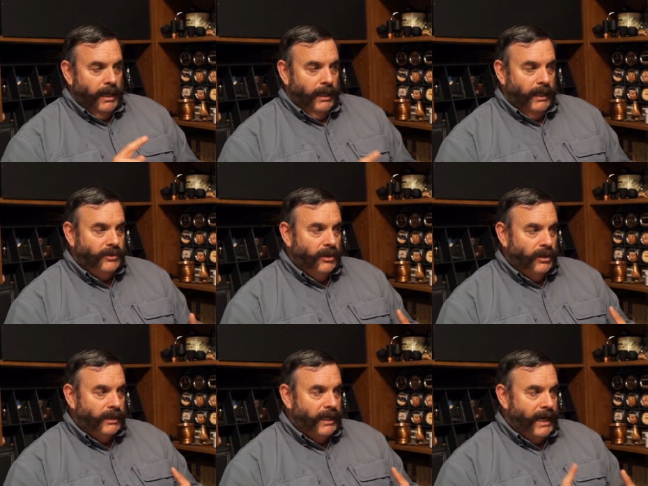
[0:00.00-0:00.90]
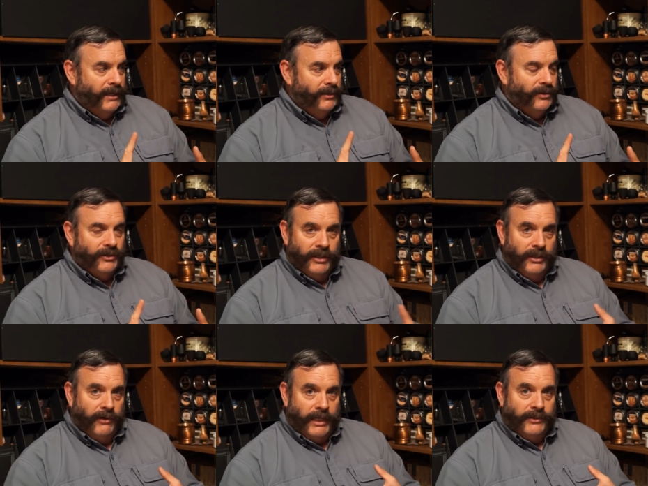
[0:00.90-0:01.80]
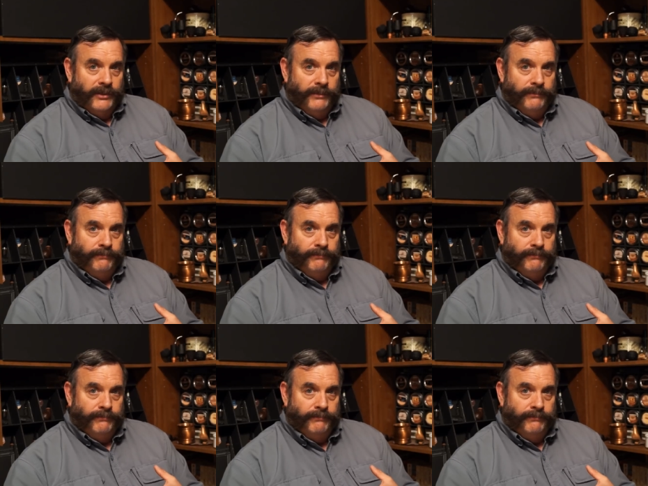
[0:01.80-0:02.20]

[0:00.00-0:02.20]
Let's look at cigarettes.